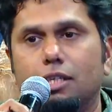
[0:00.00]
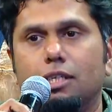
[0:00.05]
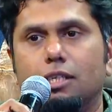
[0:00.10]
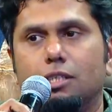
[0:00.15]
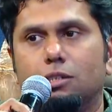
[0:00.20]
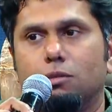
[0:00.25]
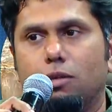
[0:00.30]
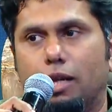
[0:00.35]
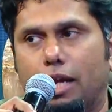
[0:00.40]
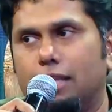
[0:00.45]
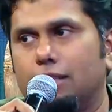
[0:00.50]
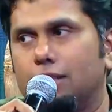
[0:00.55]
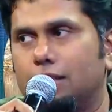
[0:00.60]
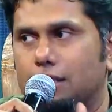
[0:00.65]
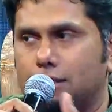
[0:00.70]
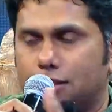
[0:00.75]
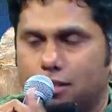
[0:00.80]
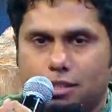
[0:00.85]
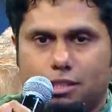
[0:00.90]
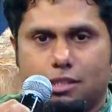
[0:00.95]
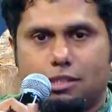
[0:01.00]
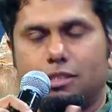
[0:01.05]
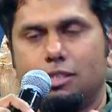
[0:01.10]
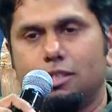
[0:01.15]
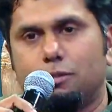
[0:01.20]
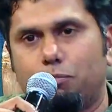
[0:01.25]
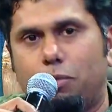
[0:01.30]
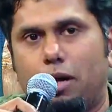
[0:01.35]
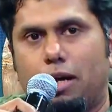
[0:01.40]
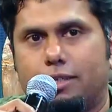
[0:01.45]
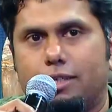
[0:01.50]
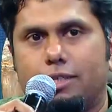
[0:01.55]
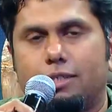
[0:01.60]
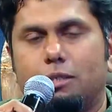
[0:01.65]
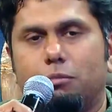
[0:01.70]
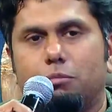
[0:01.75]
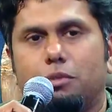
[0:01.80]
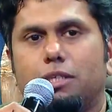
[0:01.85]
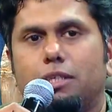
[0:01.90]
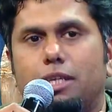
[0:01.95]
So again, there's this
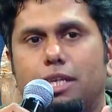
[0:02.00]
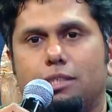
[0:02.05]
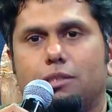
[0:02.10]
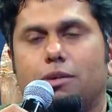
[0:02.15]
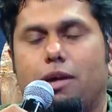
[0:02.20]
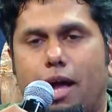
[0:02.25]
partnership that needs to